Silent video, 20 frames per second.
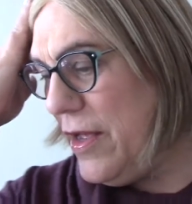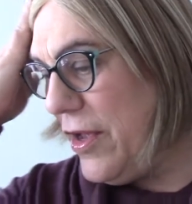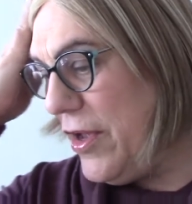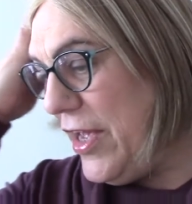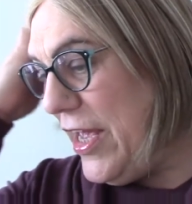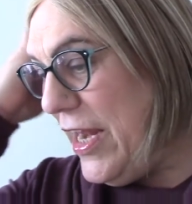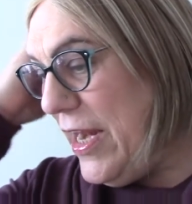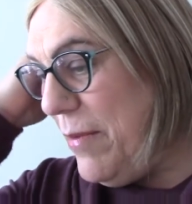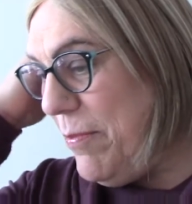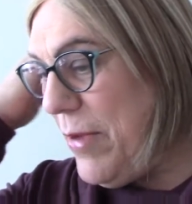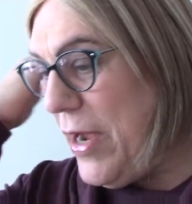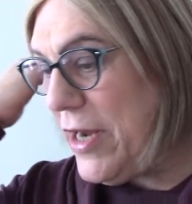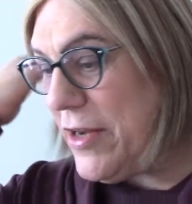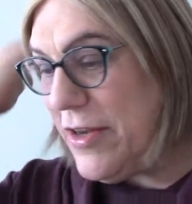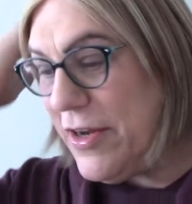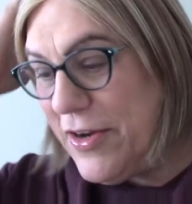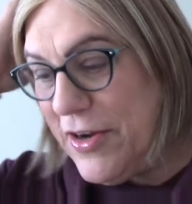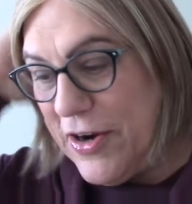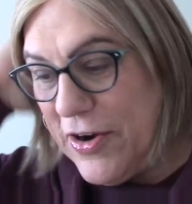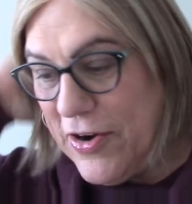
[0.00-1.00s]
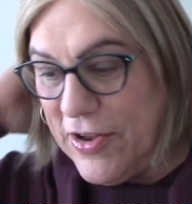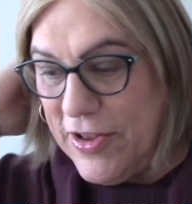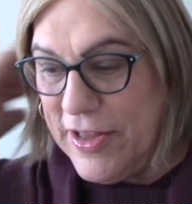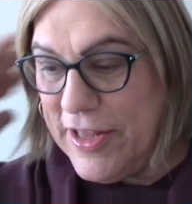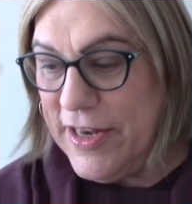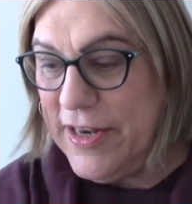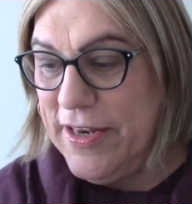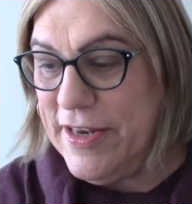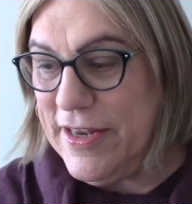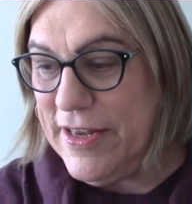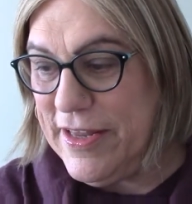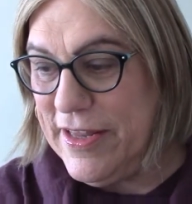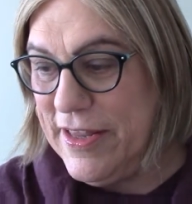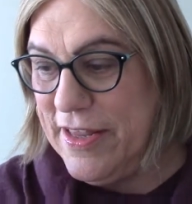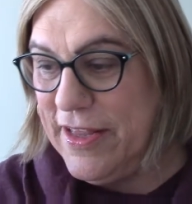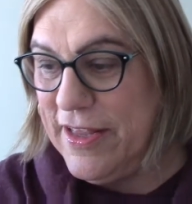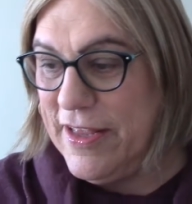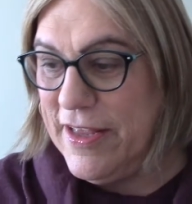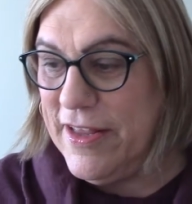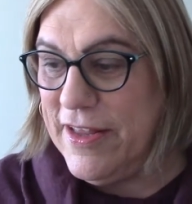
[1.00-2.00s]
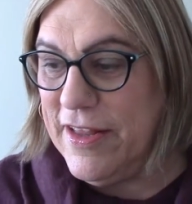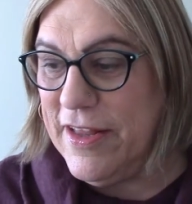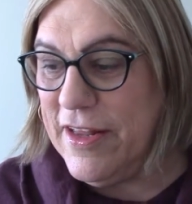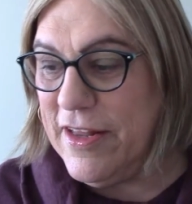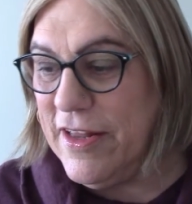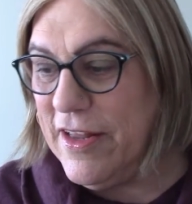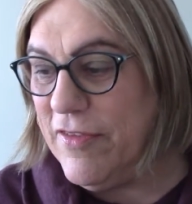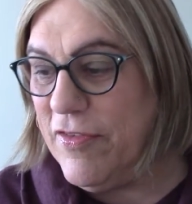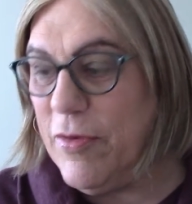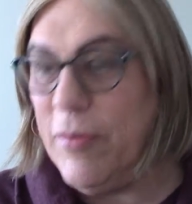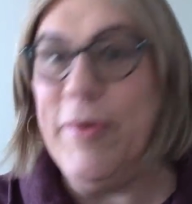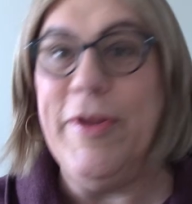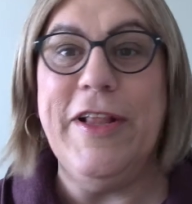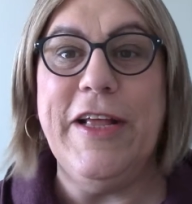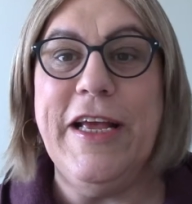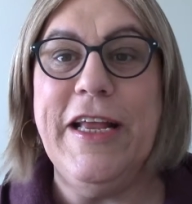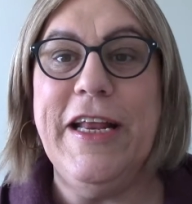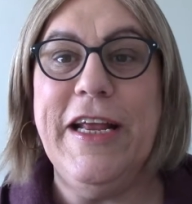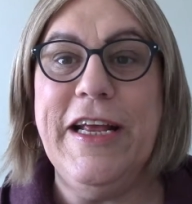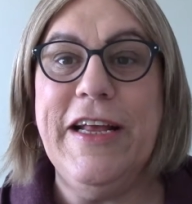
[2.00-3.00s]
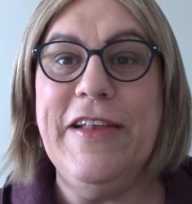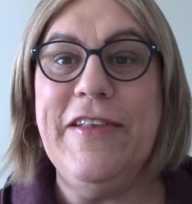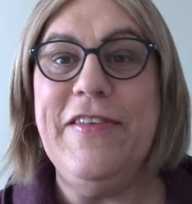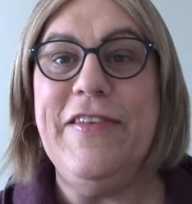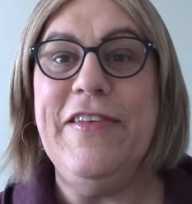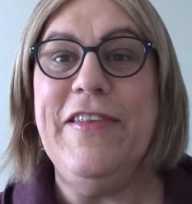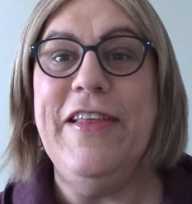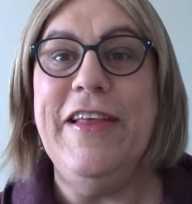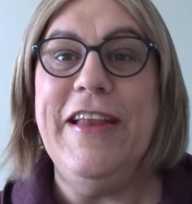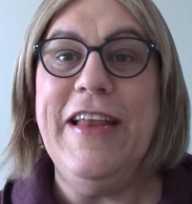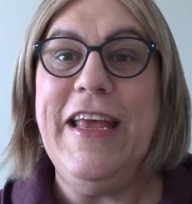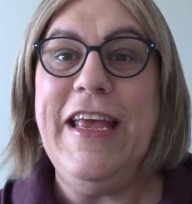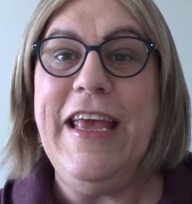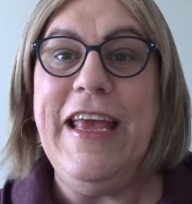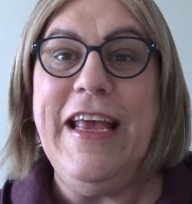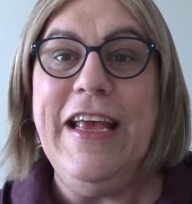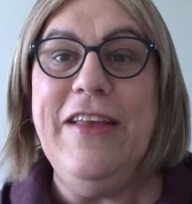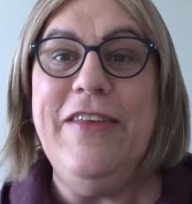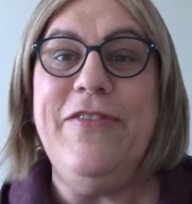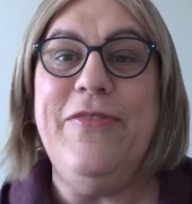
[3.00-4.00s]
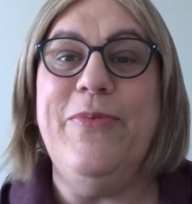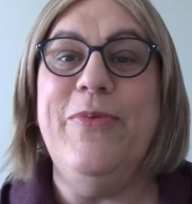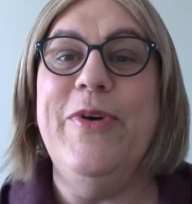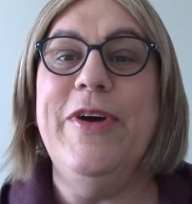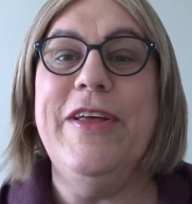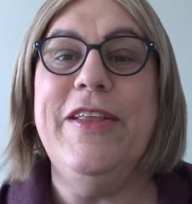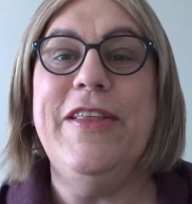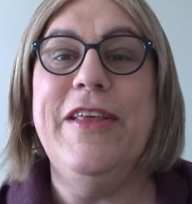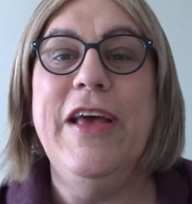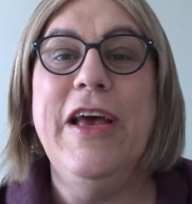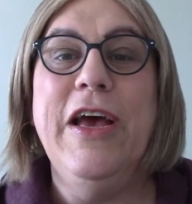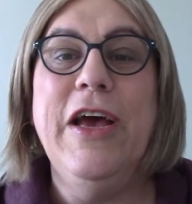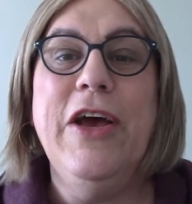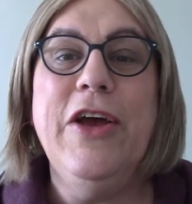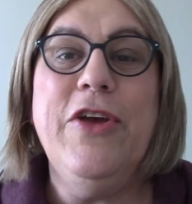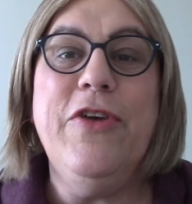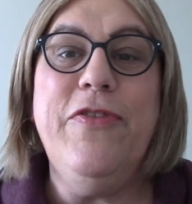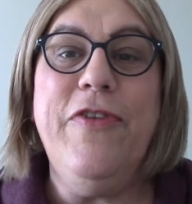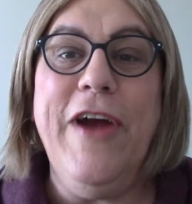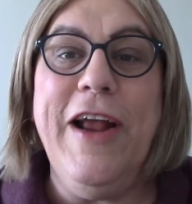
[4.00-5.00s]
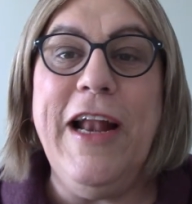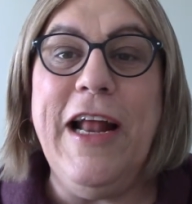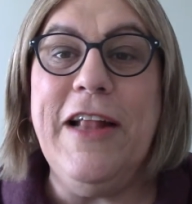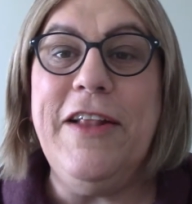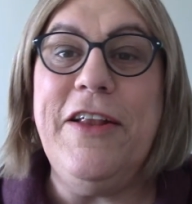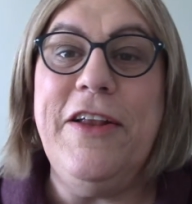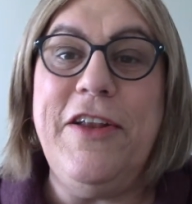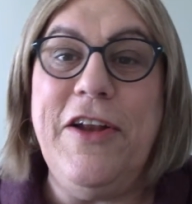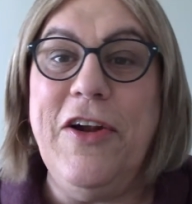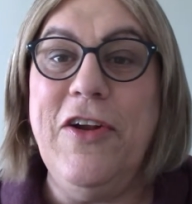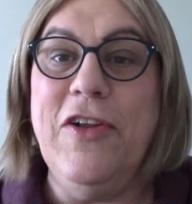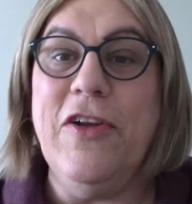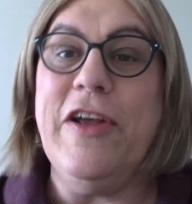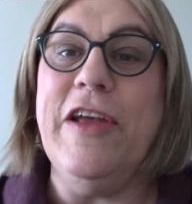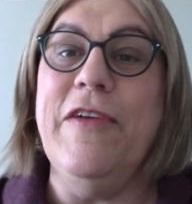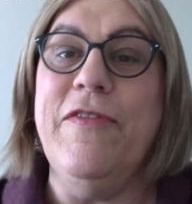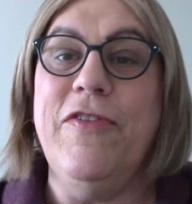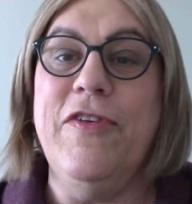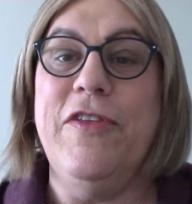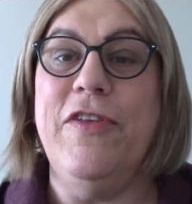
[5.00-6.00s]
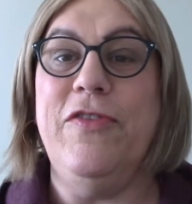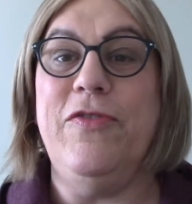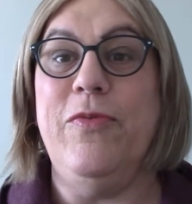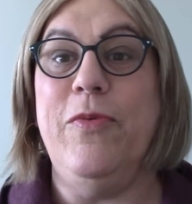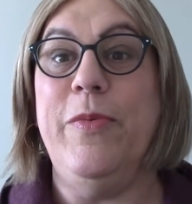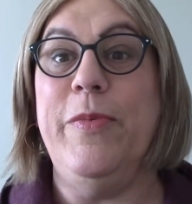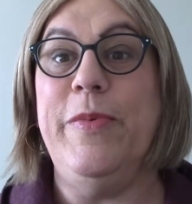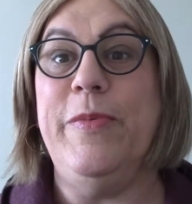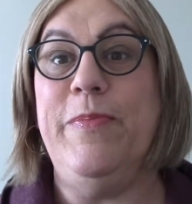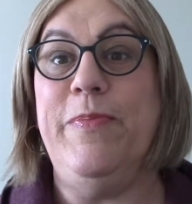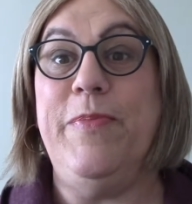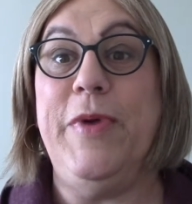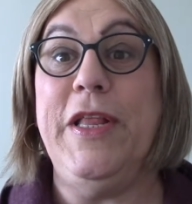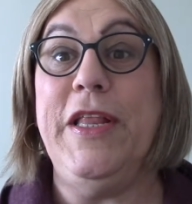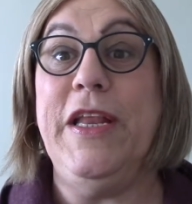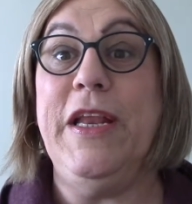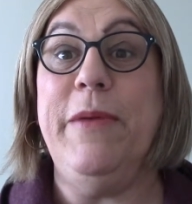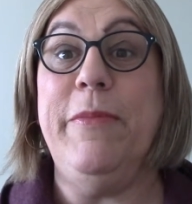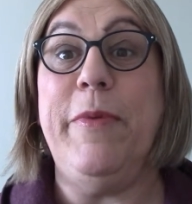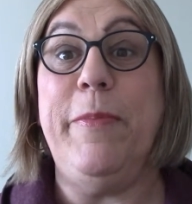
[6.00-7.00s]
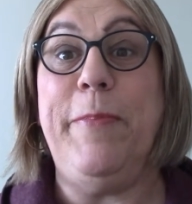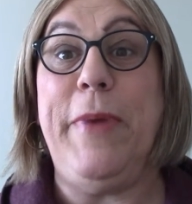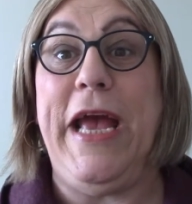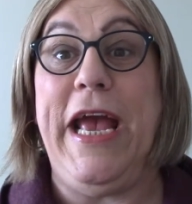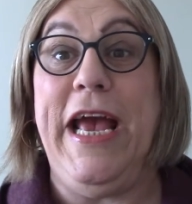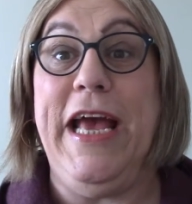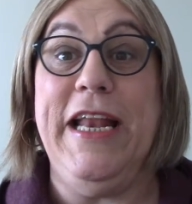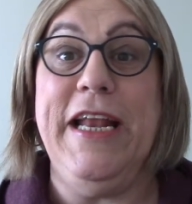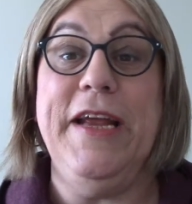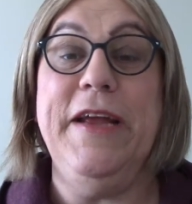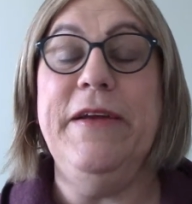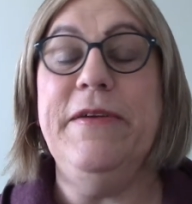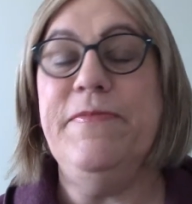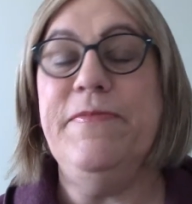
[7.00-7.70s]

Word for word: getting back to Daryl and the the lovable idiots that he's with, you find out that they're looking for this woman by the name of Patty.